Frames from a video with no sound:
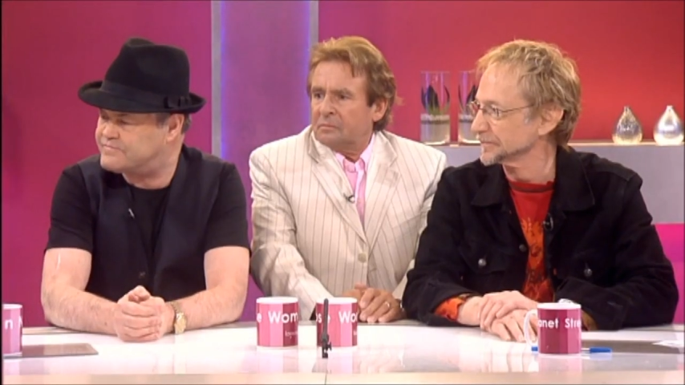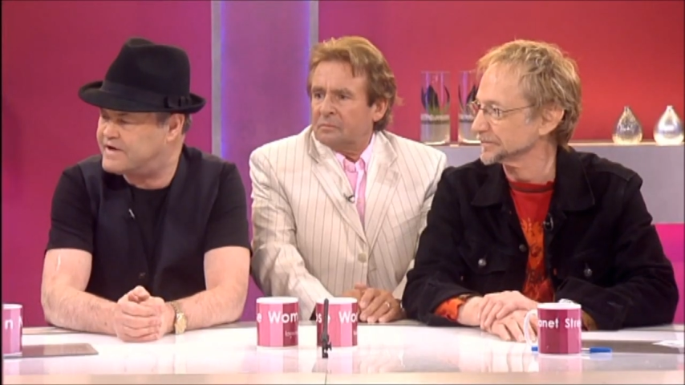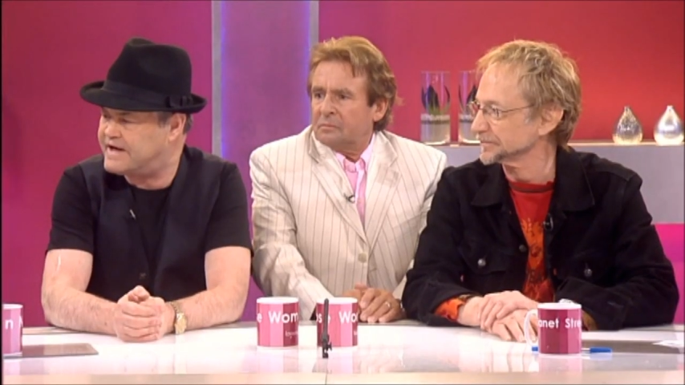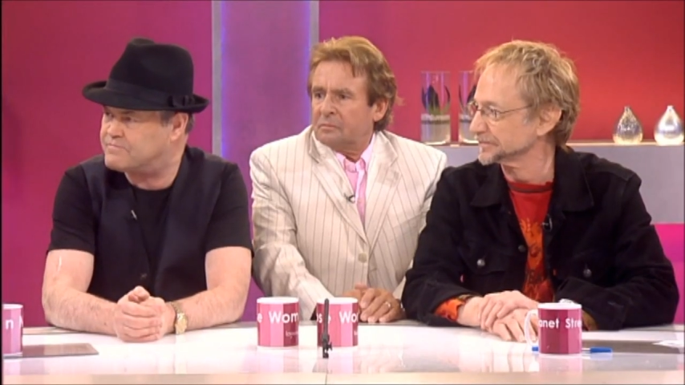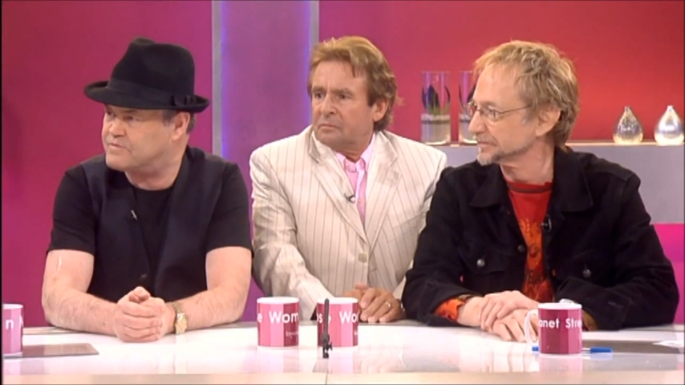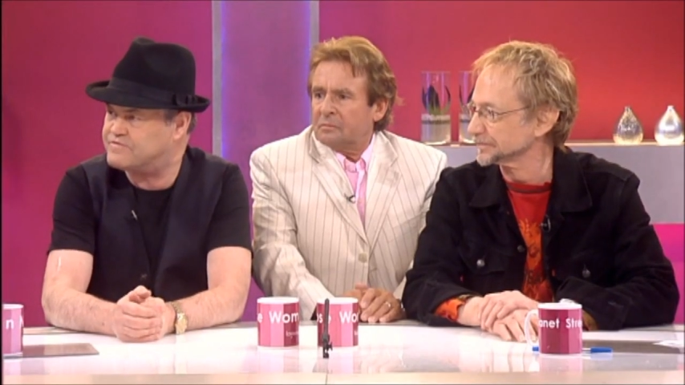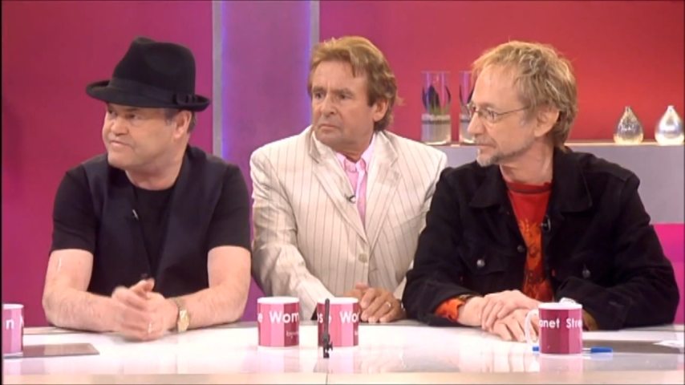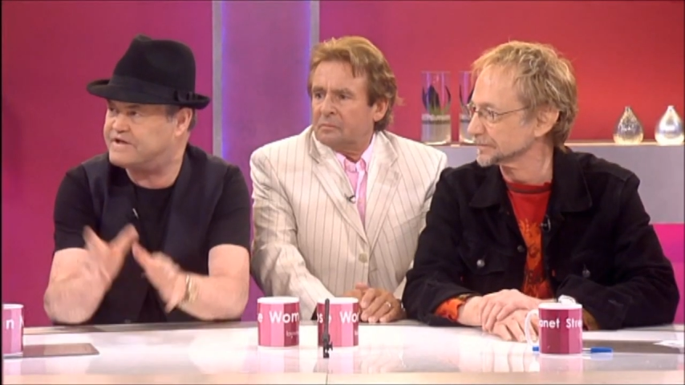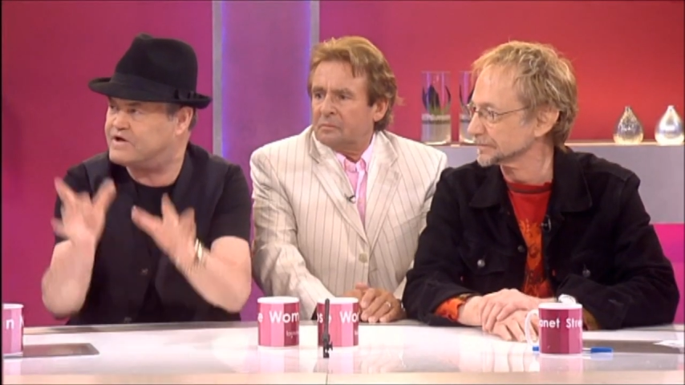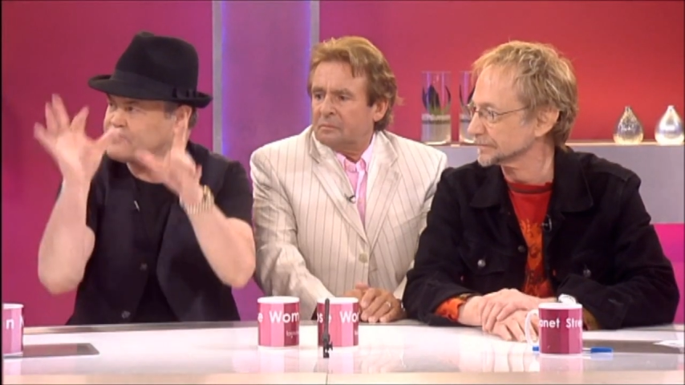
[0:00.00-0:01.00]
Speaker 1: for, and
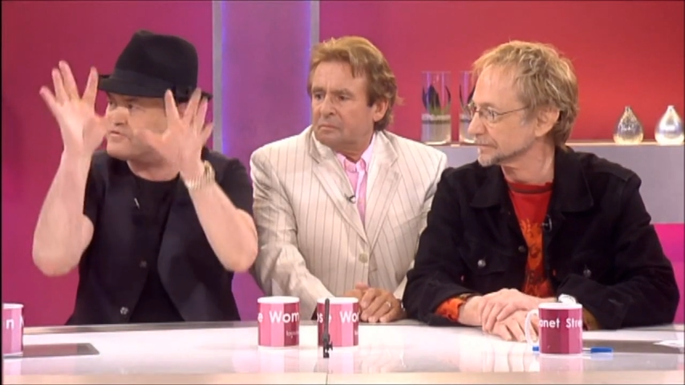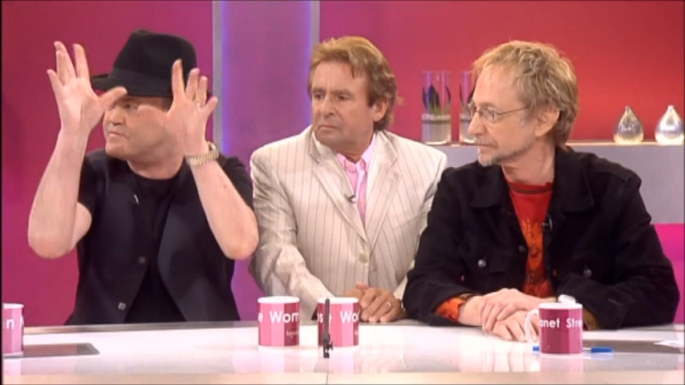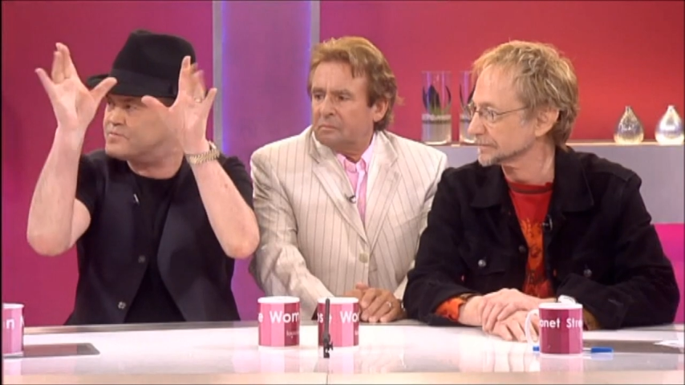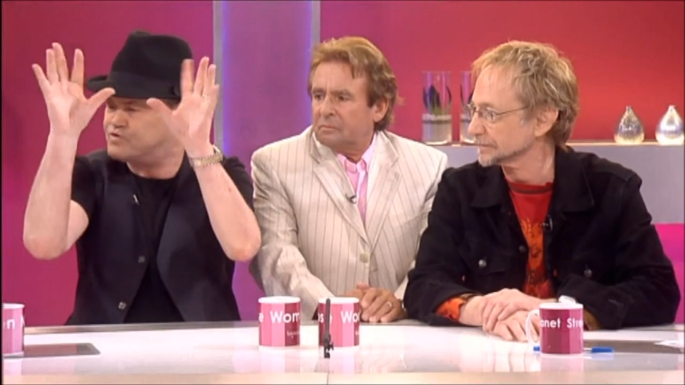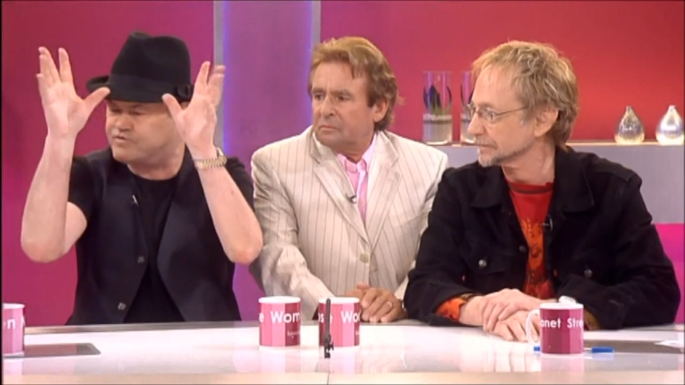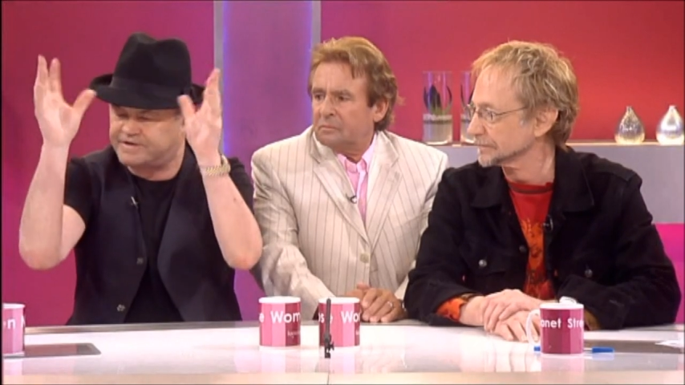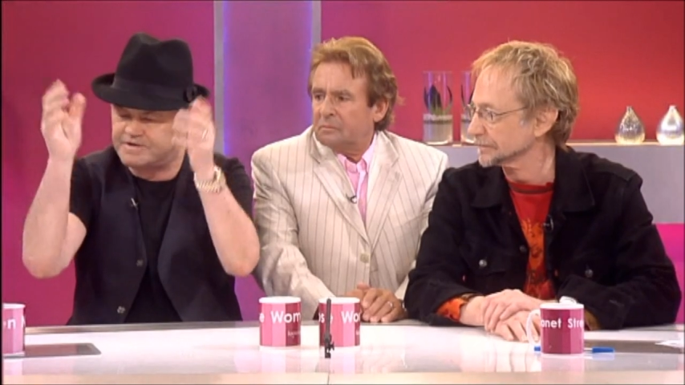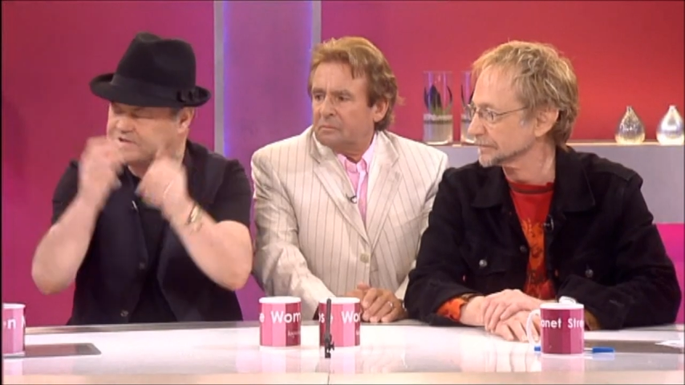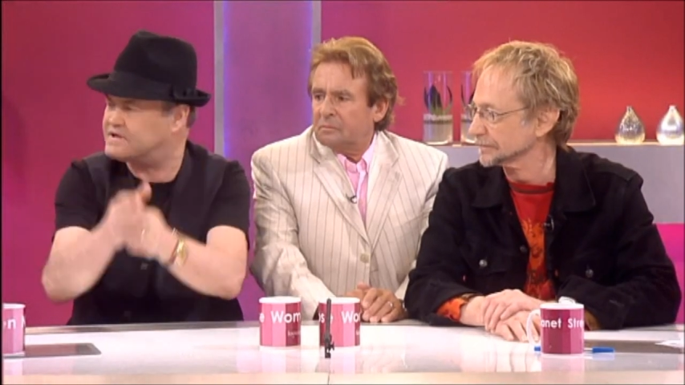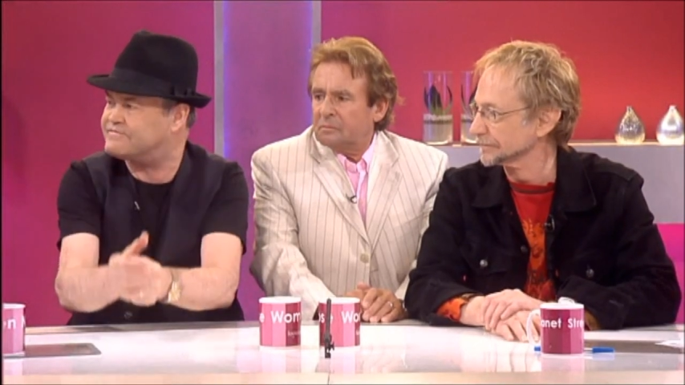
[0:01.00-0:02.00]
with video from the
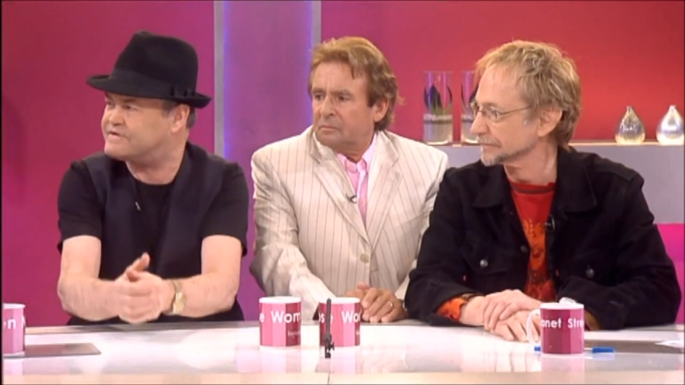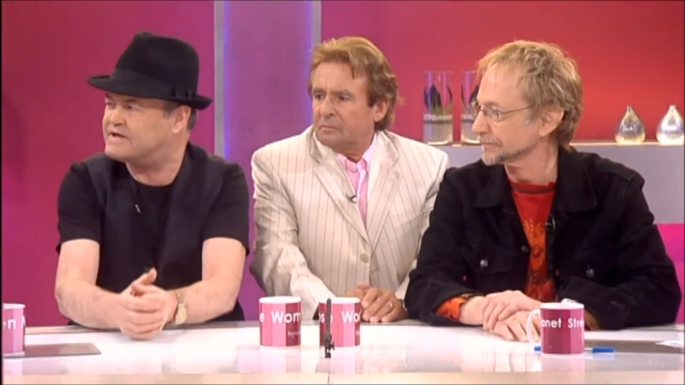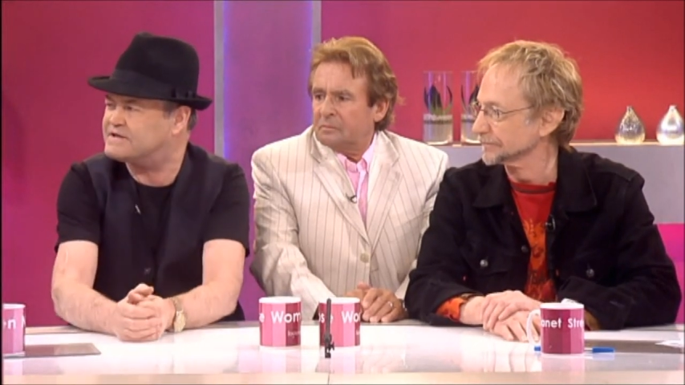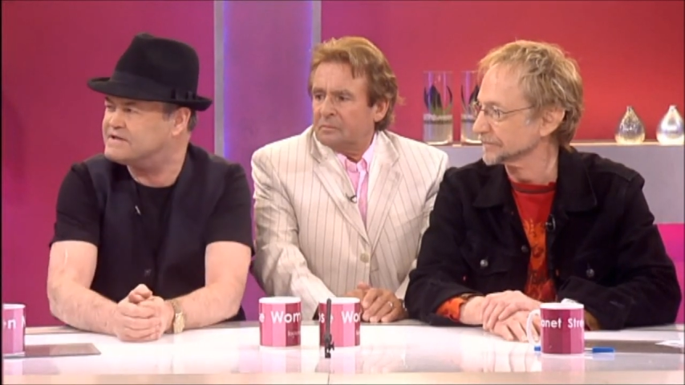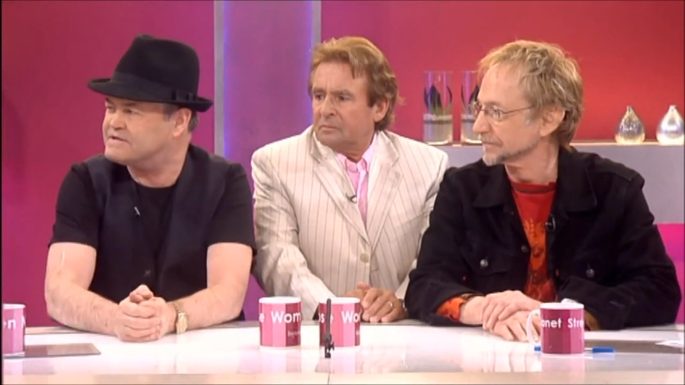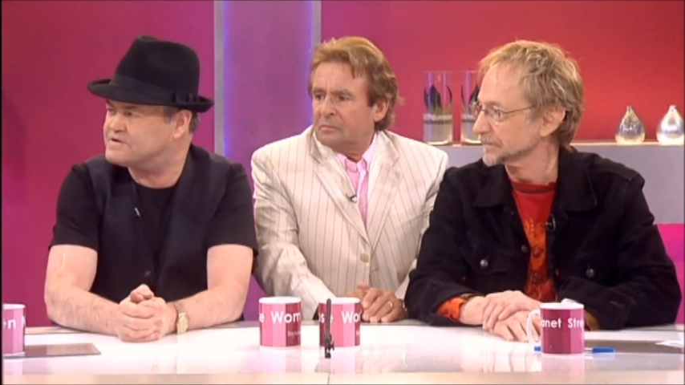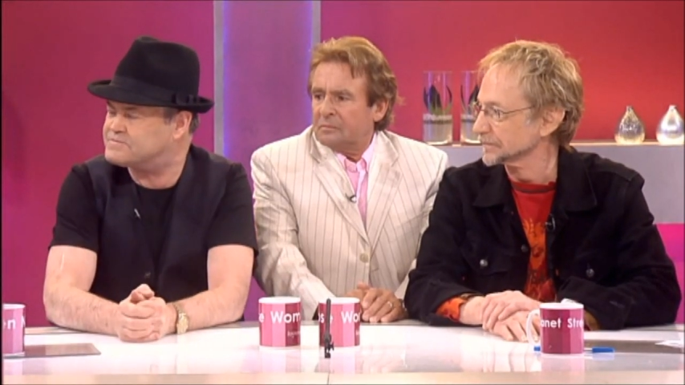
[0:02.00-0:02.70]
movie and stuff, yeah. -huh. So